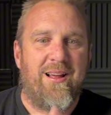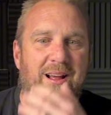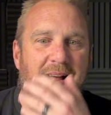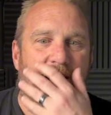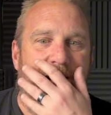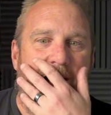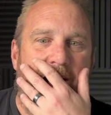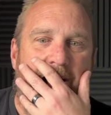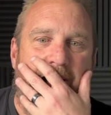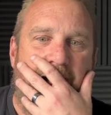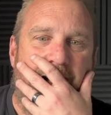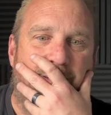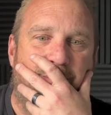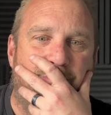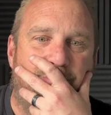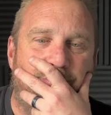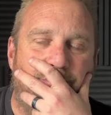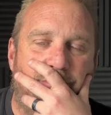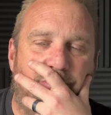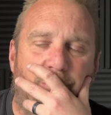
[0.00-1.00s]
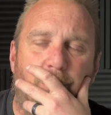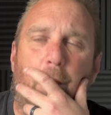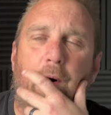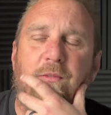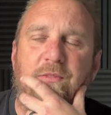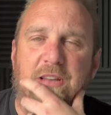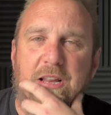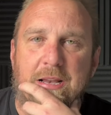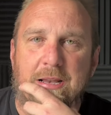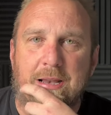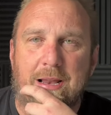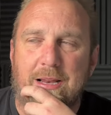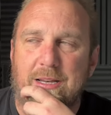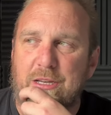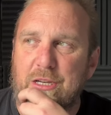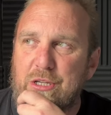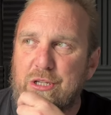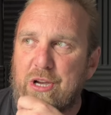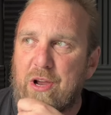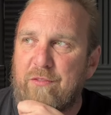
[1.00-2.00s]
From what I've seen, it's a
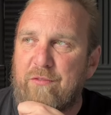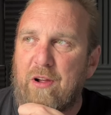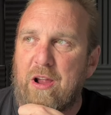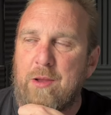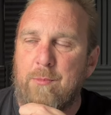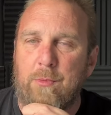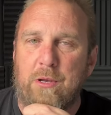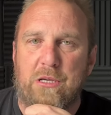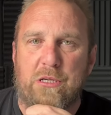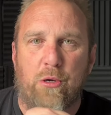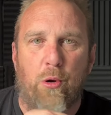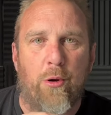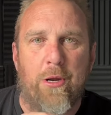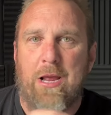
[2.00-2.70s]
Jeff Ament song.